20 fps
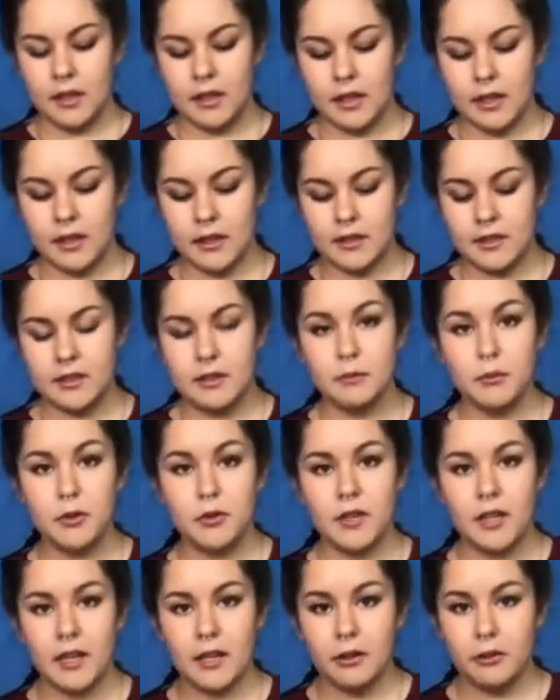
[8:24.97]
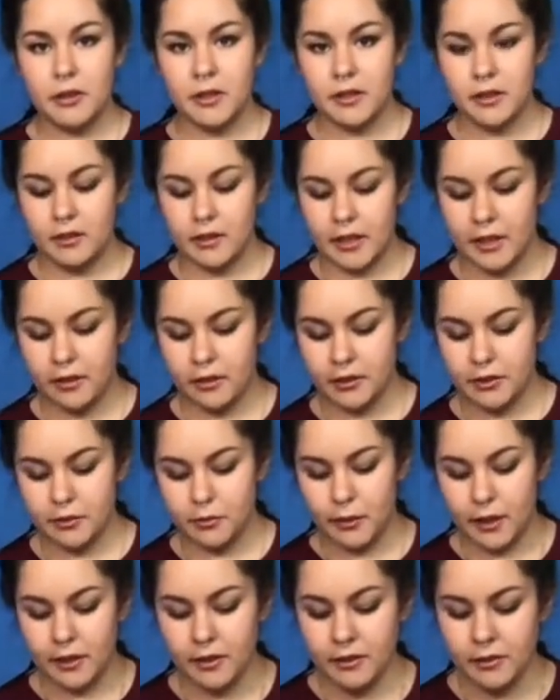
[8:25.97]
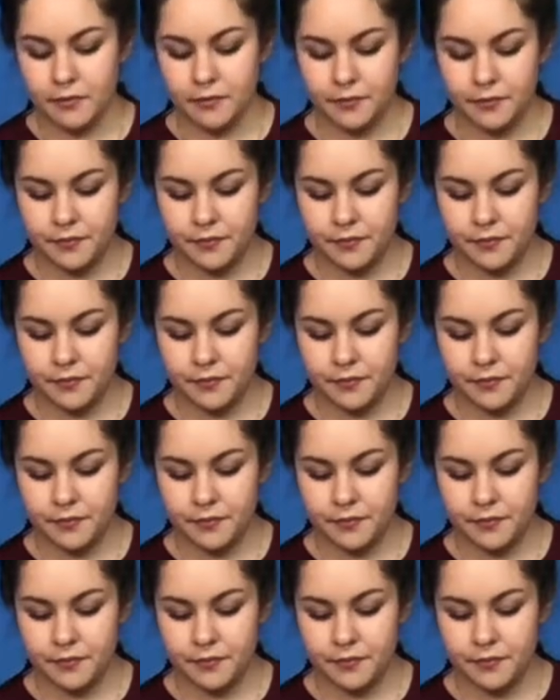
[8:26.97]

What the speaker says: And smooth that out in a layer as well.